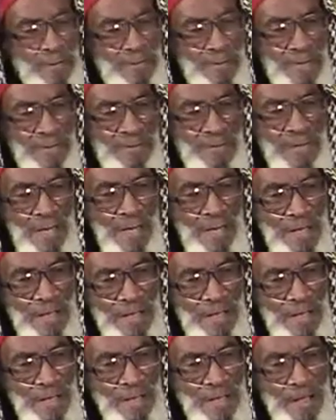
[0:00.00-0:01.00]
Get
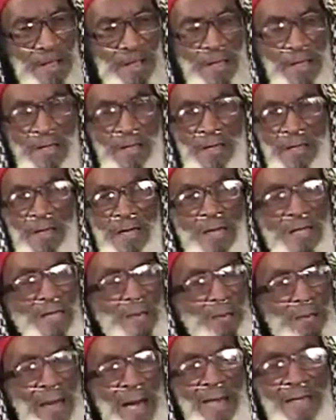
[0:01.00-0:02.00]

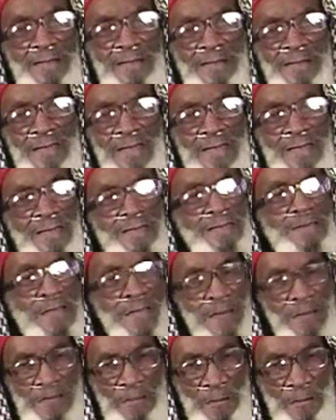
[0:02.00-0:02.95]
the Palestinians